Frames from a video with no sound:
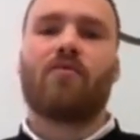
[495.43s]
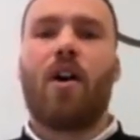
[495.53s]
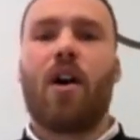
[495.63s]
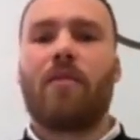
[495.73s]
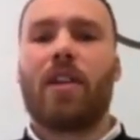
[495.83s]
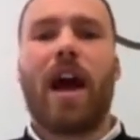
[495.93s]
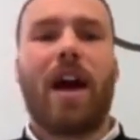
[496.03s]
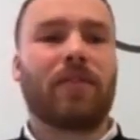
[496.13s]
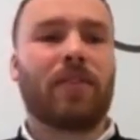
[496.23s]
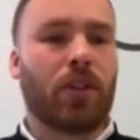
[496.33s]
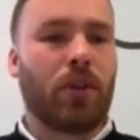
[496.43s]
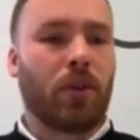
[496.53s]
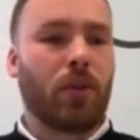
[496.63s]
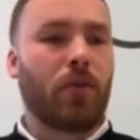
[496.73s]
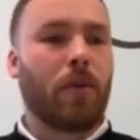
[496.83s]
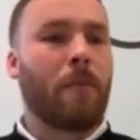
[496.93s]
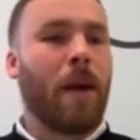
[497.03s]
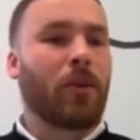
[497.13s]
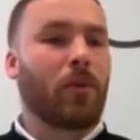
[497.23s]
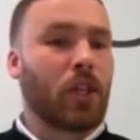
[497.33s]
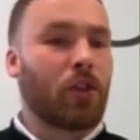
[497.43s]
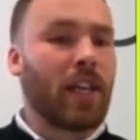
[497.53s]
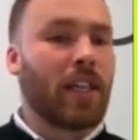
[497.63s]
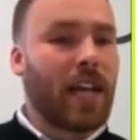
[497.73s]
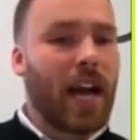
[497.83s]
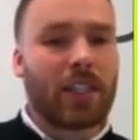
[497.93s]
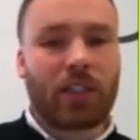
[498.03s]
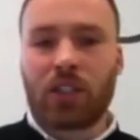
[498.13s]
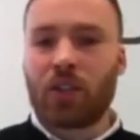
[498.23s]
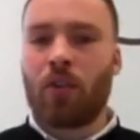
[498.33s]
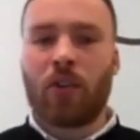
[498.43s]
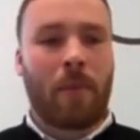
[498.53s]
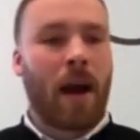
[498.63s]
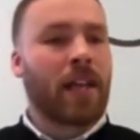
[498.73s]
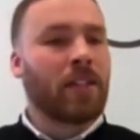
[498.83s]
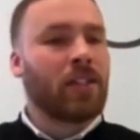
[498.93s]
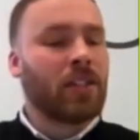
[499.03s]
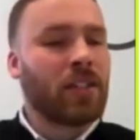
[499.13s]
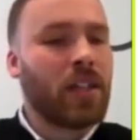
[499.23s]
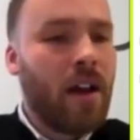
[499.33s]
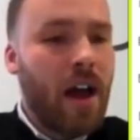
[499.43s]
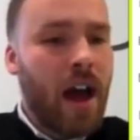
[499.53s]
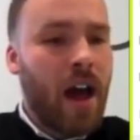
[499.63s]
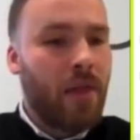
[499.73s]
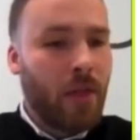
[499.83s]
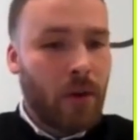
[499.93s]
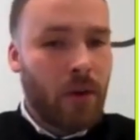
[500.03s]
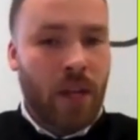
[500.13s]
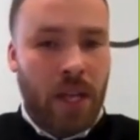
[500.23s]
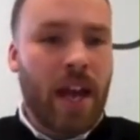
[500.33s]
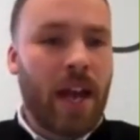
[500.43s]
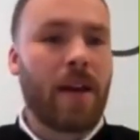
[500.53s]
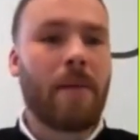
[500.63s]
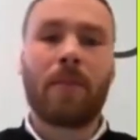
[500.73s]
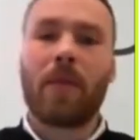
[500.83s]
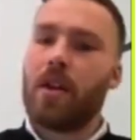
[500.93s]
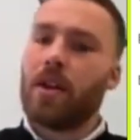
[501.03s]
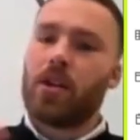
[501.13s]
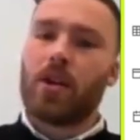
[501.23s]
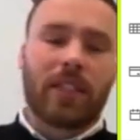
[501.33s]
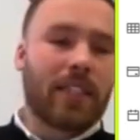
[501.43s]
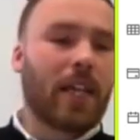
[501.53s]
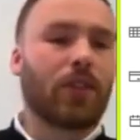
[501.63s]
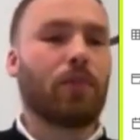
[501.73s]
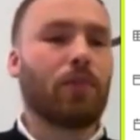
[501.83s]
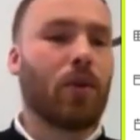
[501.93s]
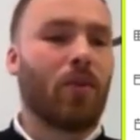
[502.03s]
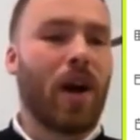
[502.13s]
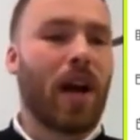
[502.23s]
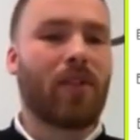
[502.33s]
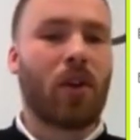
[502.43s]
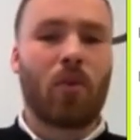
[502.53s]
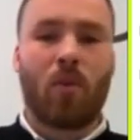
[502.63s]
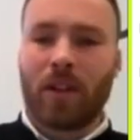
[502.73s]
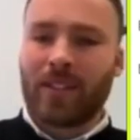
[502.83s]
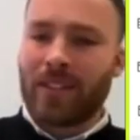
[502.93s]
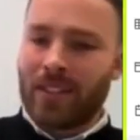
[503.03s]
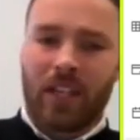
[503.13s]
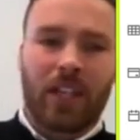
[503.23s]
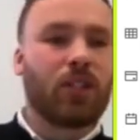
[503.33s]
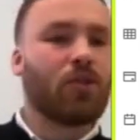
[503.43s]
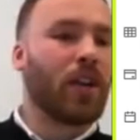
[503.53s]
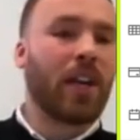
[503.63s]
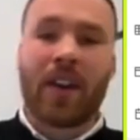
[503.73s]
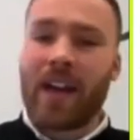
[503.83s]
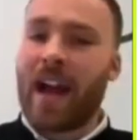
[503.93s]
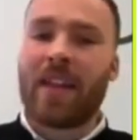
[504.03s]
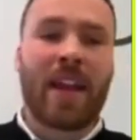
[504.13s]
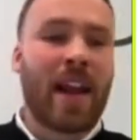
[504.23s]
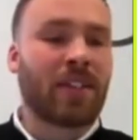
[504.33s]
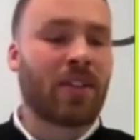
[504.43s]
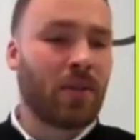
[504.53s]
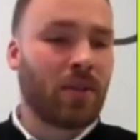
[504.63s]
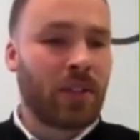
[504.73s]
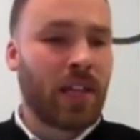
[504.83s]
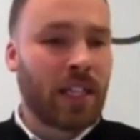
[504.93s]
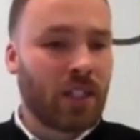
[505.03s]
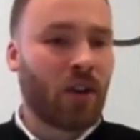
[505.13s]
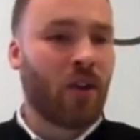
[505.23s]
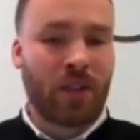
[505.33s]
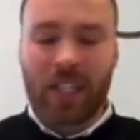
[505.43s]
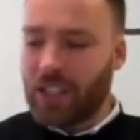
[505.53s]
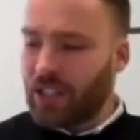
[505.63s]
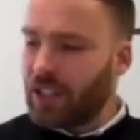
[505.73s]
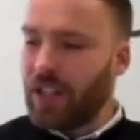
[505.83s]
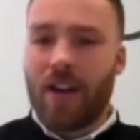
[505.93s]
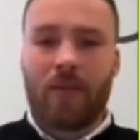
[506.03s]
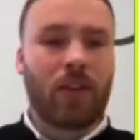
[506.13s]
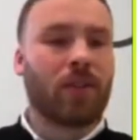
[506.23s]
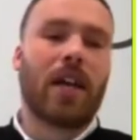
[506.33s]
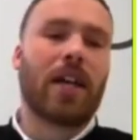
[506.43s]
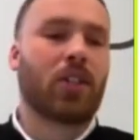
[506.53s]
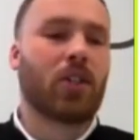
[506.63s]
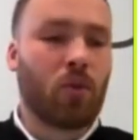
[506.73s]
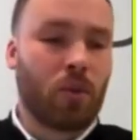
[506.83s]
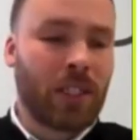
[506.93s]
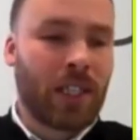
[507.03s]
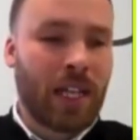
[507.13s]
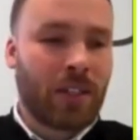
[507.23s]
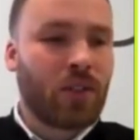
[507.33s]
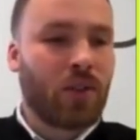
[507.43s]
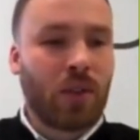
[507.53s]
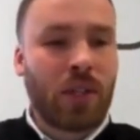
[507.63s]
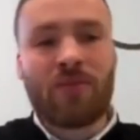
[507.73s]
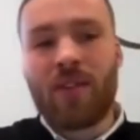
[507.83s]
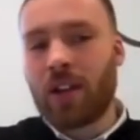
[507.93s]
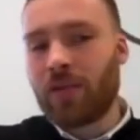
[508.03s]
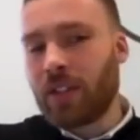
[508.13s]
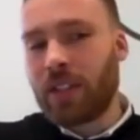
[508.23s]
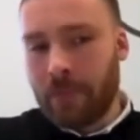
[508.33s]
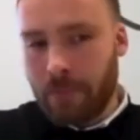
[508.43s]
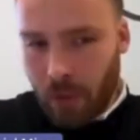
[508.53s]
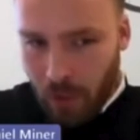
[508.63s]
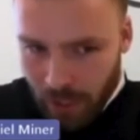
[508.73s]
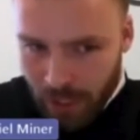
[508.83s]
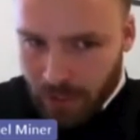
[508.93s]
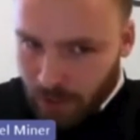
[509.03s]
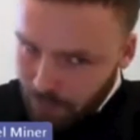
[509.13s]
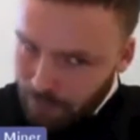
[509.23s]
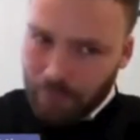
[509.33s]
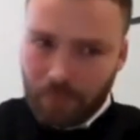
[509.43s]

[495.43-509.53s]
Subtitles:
rather than having to manually create tasks or reminders through the year. You can set up your workflow once, trigger it, and then as those dates are reached, those tasks will be sent to the relevant employees.